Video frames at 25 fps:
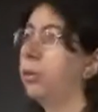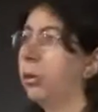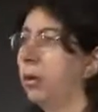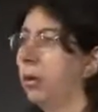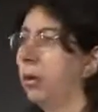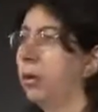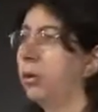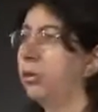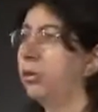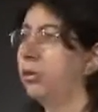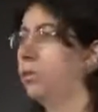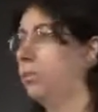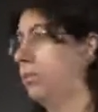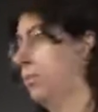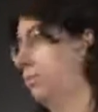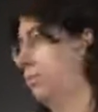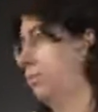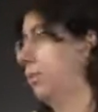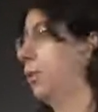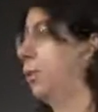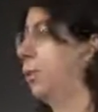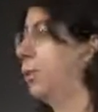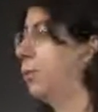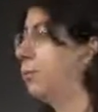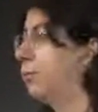going to,
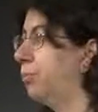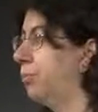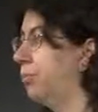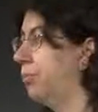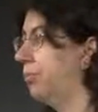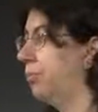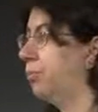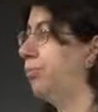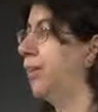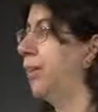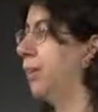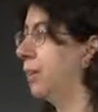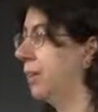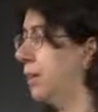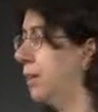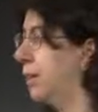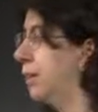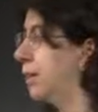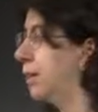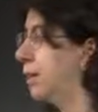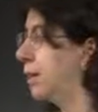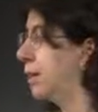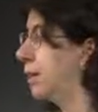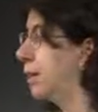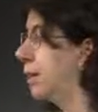you know, fit
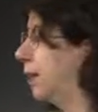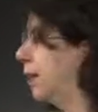this